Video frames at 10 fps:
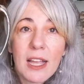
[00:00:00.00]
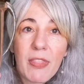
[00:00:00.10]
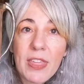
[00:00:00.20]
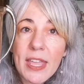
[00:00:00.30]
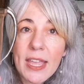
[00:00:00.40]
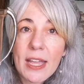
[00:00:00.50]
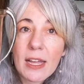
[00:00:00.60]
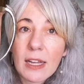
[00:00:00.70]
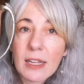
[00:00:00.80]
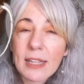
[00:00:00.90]
the
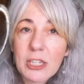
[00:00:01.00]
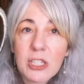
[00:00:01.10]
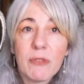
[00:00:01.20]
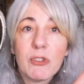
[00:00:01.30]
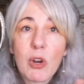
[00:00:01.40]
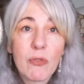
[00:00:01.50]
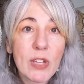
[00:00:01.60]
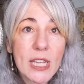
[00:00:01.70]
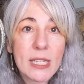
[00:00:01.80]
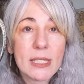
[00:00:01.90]
collection of
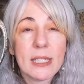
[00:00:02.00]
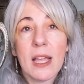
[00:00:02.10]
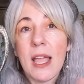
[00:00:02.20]
trophies